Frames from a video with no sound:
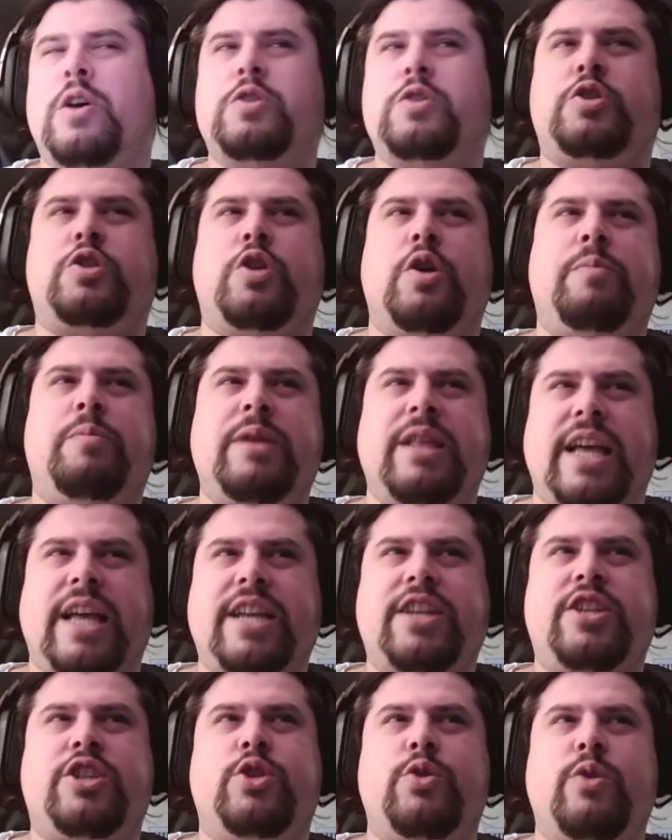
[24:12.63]
should be
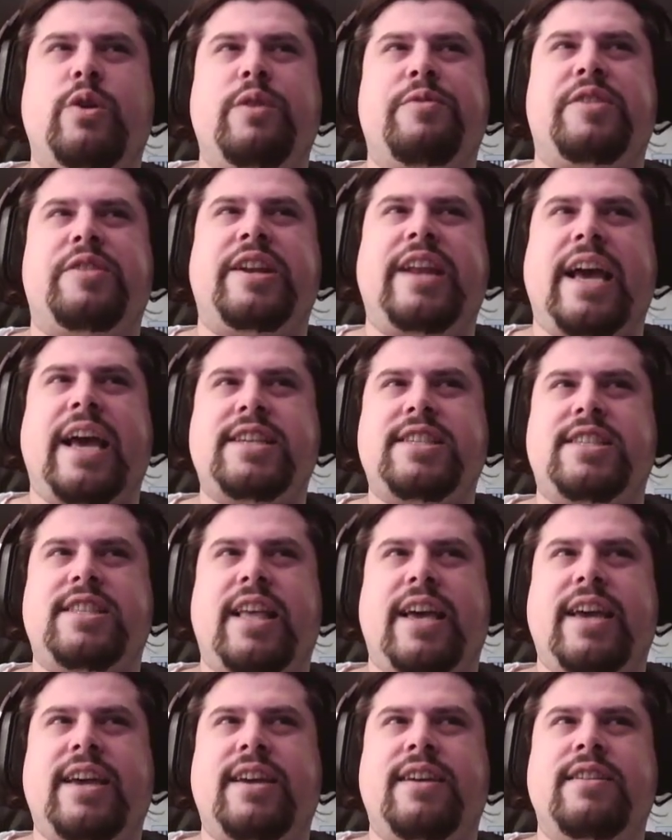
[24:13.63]
like 2 of the next
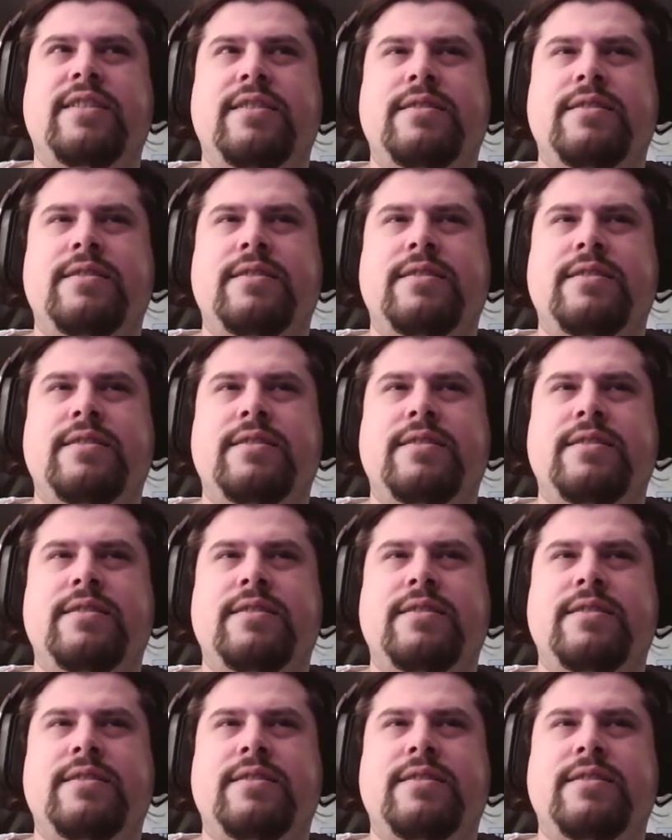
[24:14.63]
like